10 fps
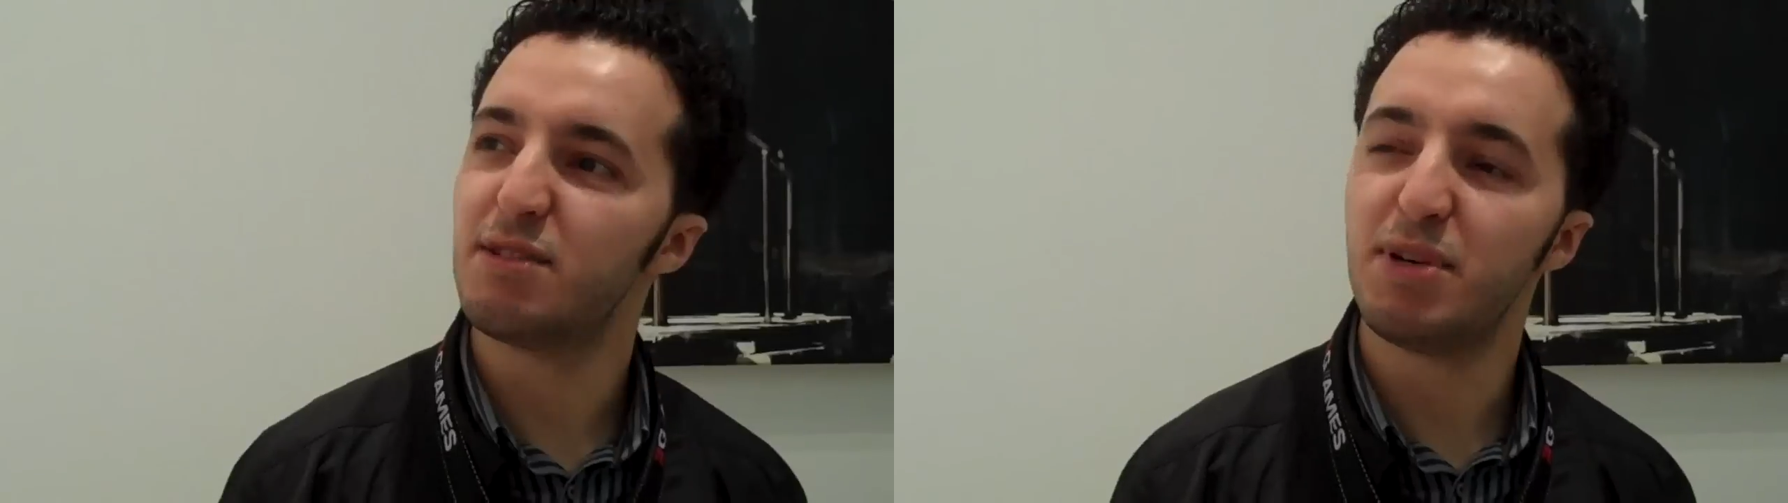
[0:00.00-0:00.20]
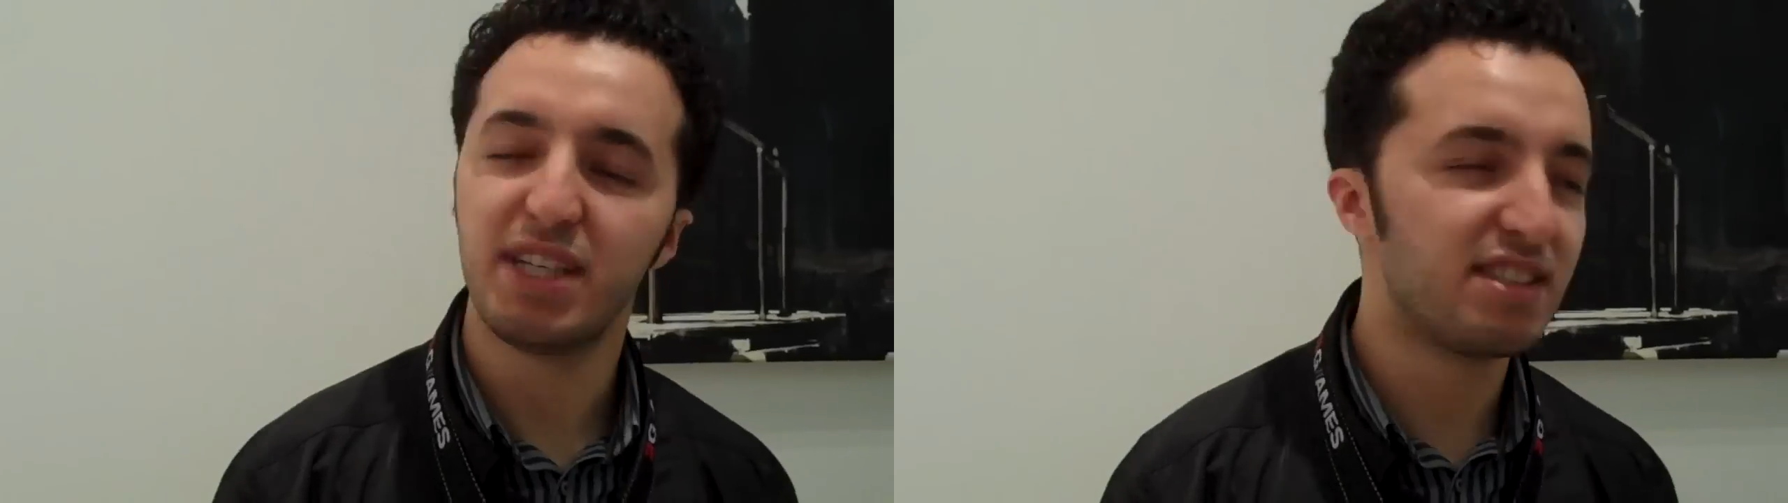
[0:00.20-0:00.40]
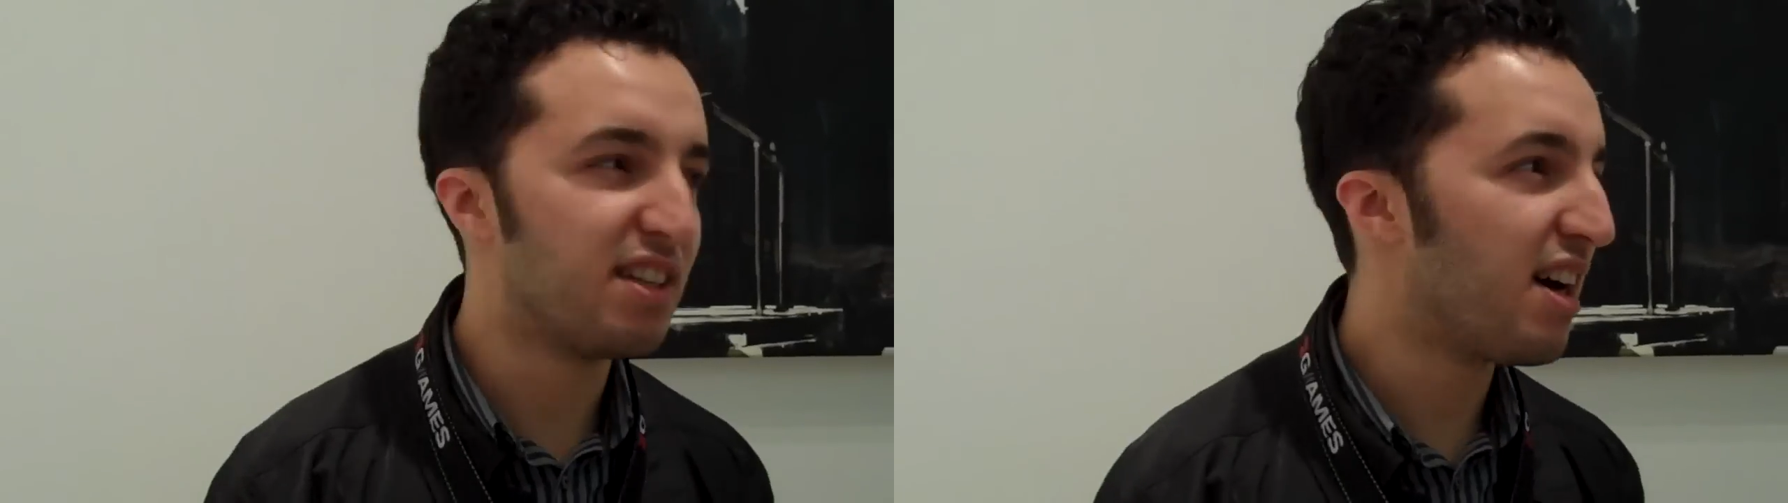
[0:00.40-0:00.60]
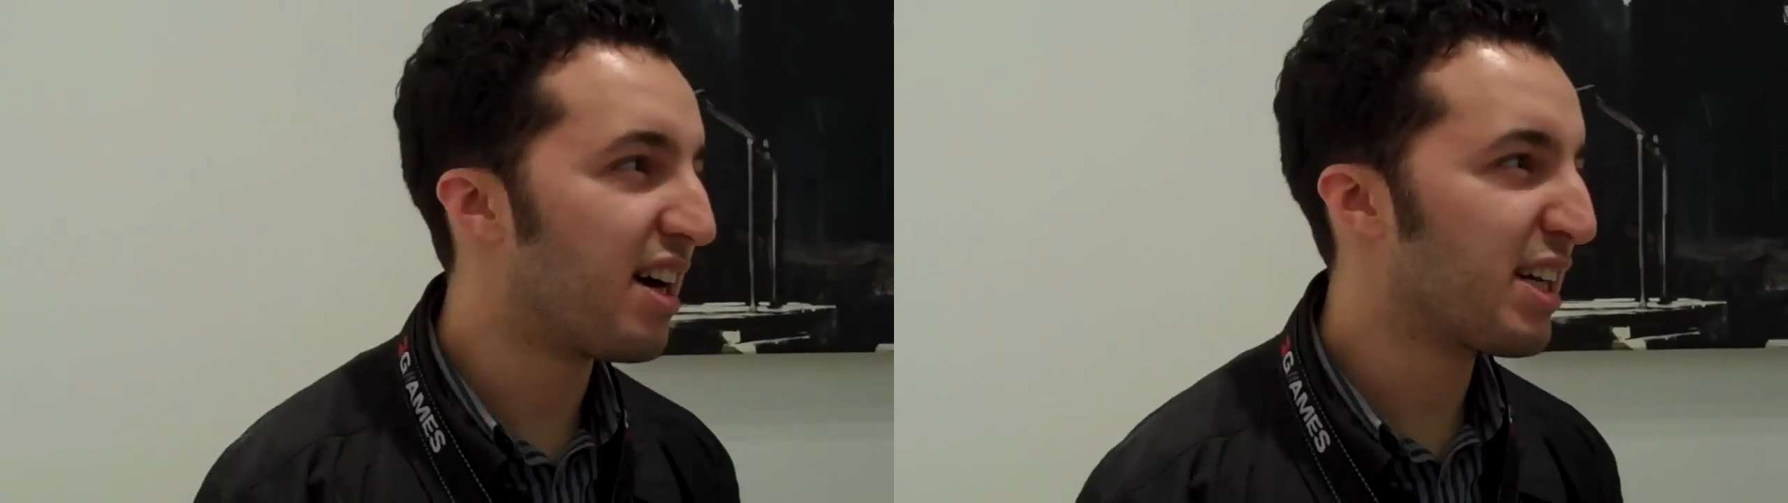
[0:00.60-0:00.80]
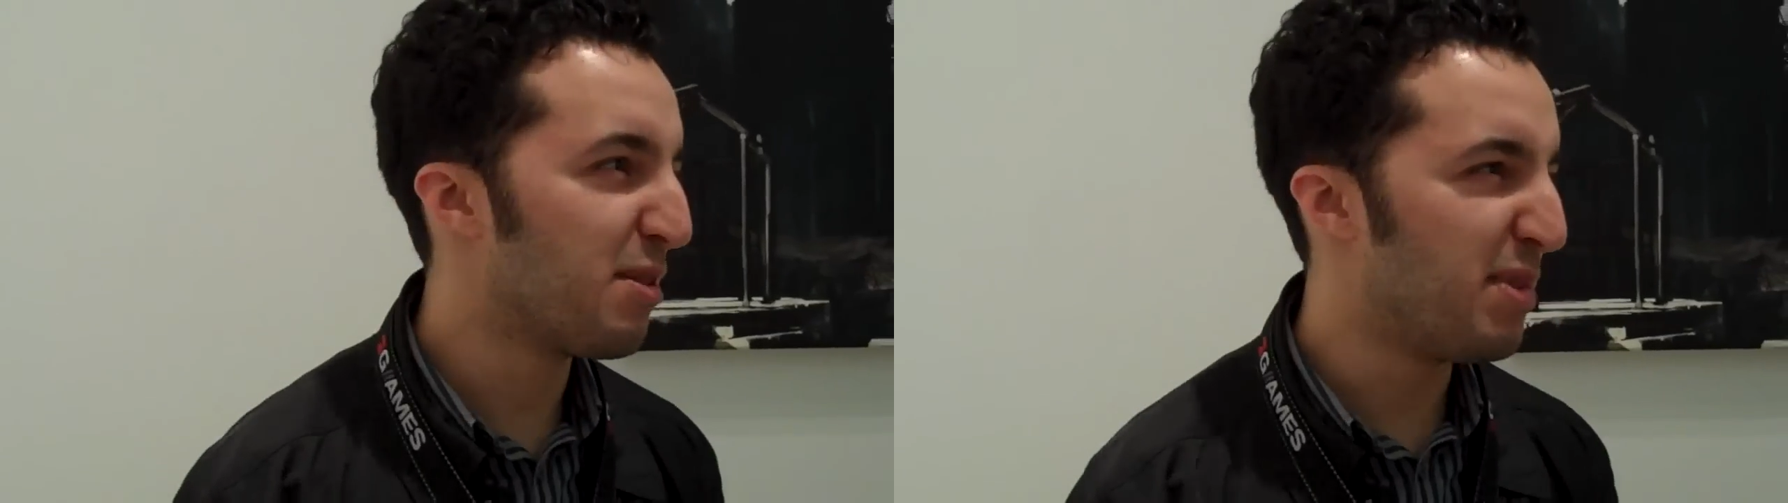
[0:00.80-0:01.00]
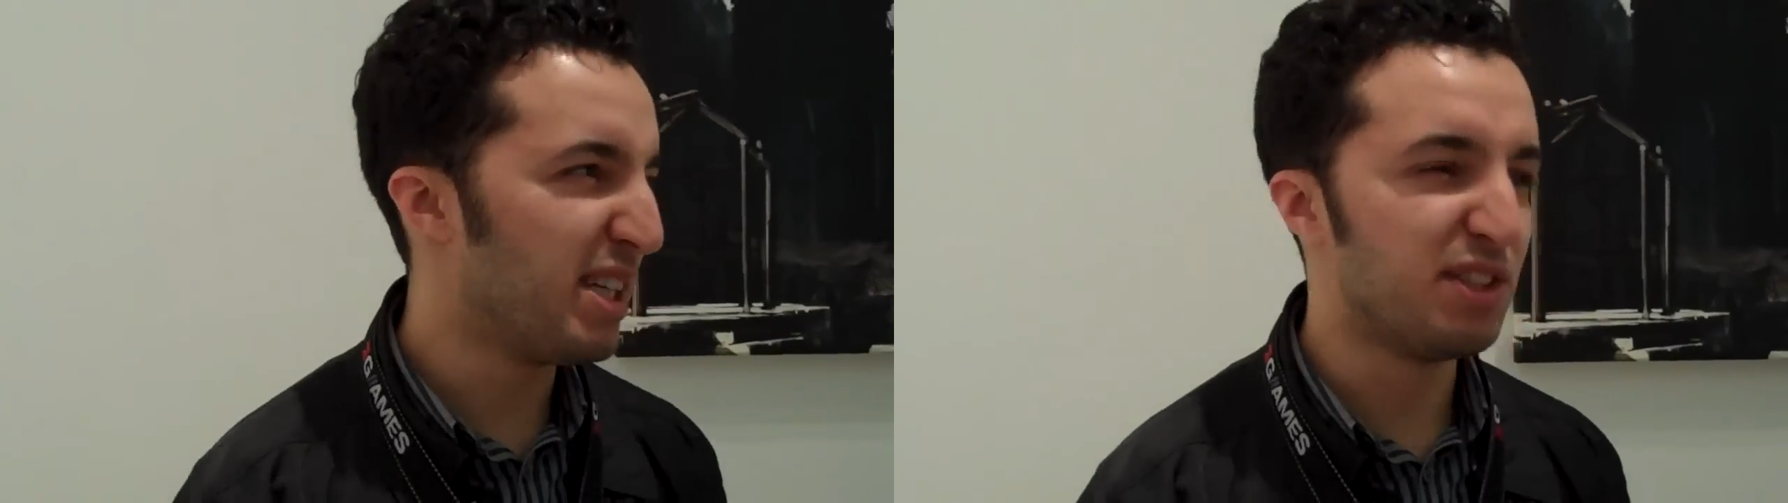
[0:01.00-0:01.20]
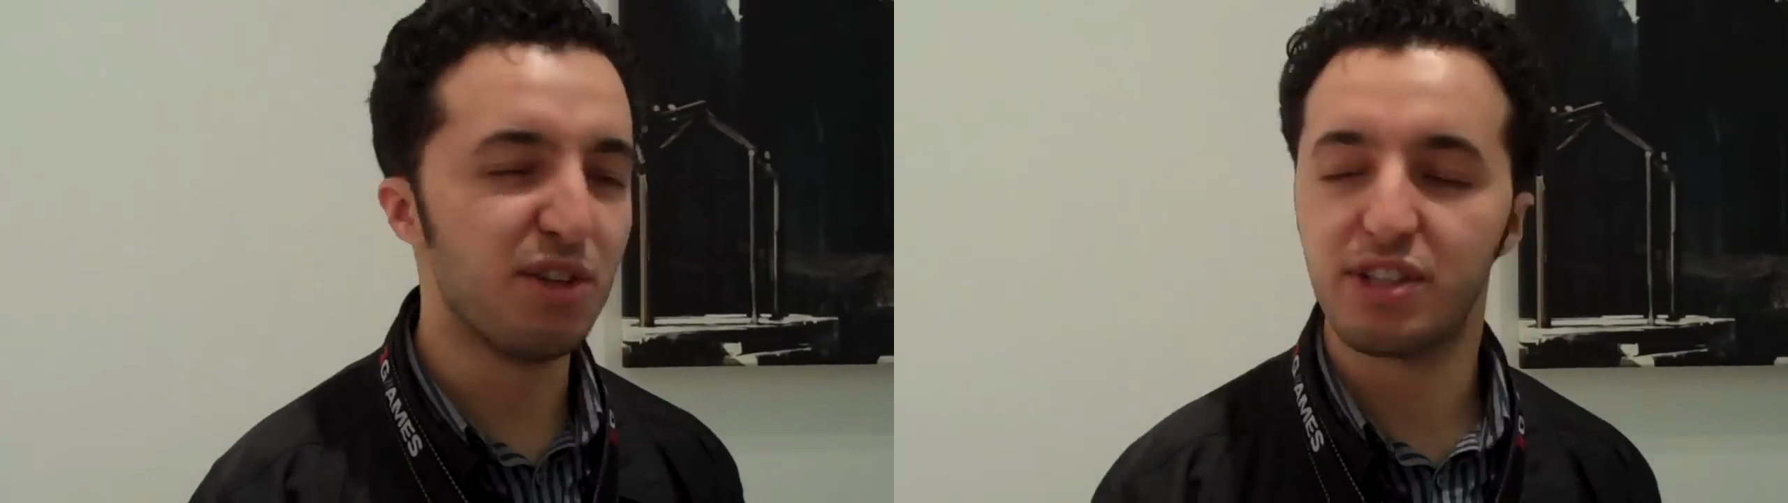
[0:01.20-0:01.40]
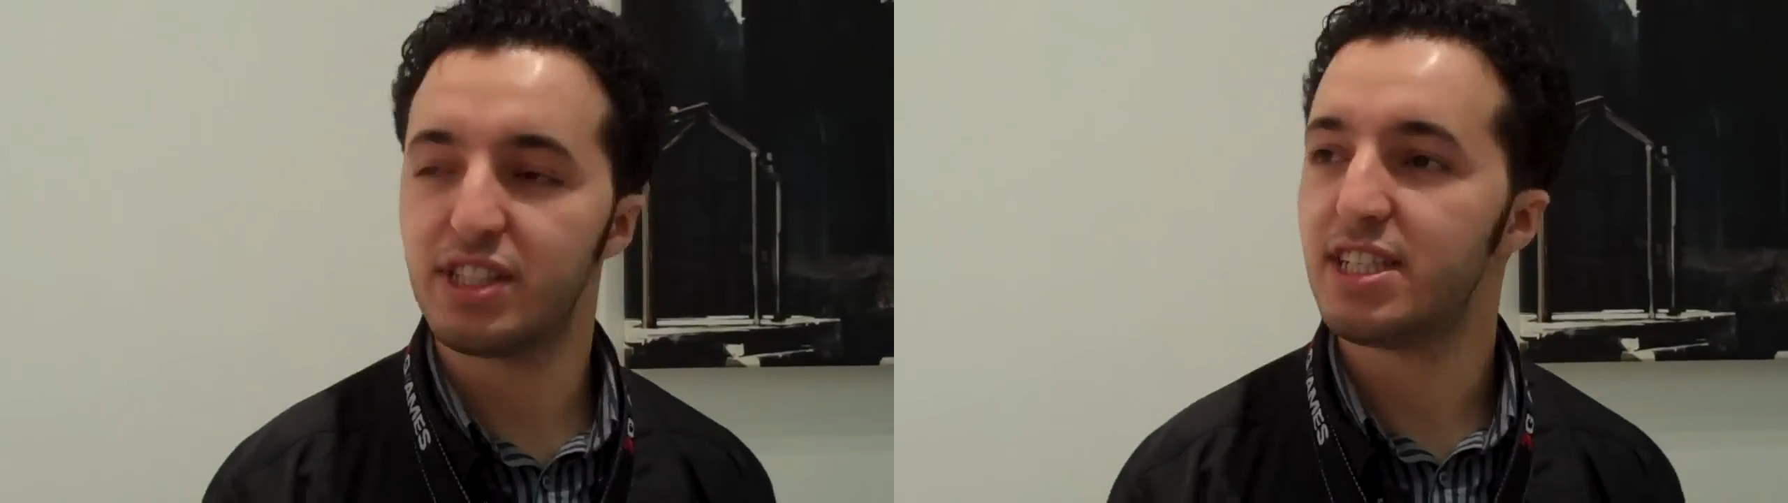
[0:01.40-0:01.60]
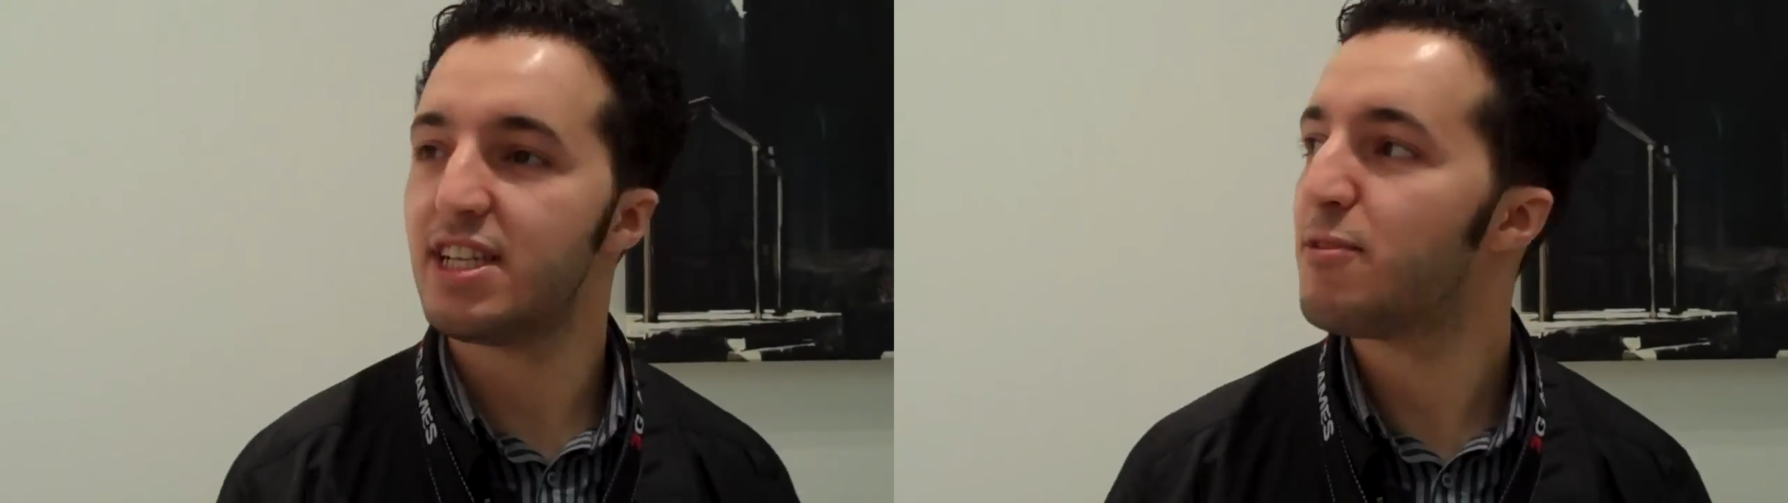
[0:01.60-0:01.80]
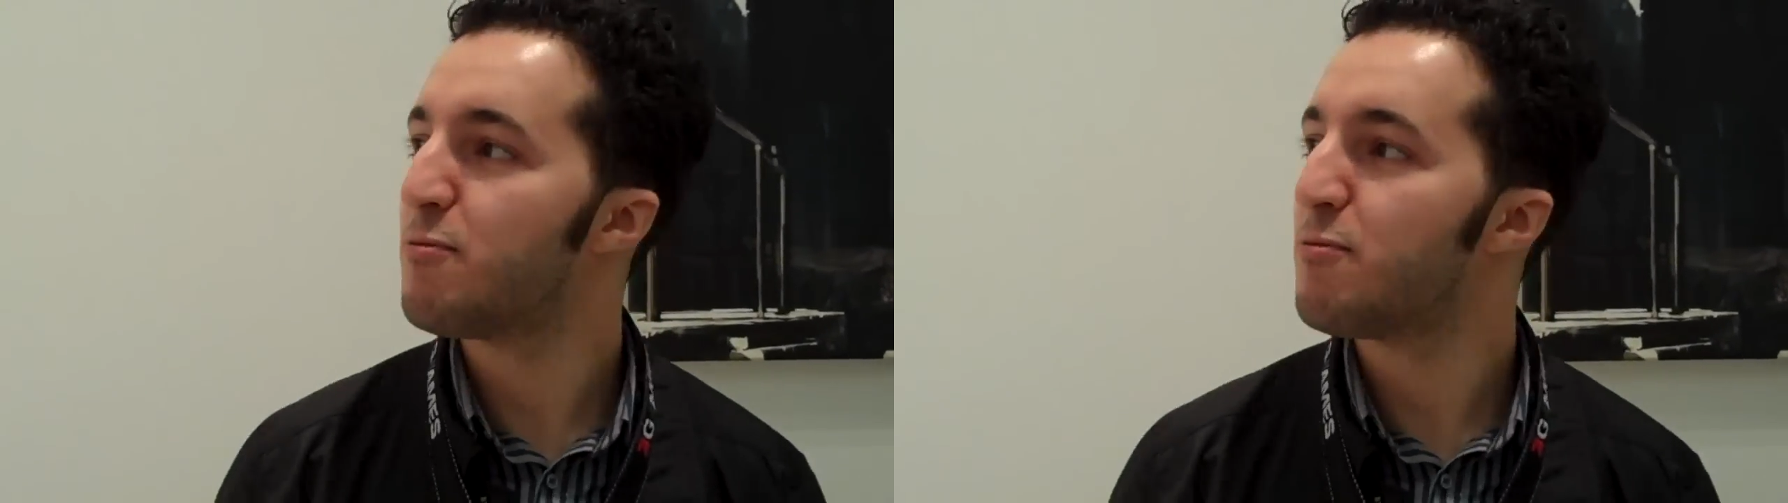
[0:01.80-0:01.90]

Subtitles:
bit dark, a bit dirty.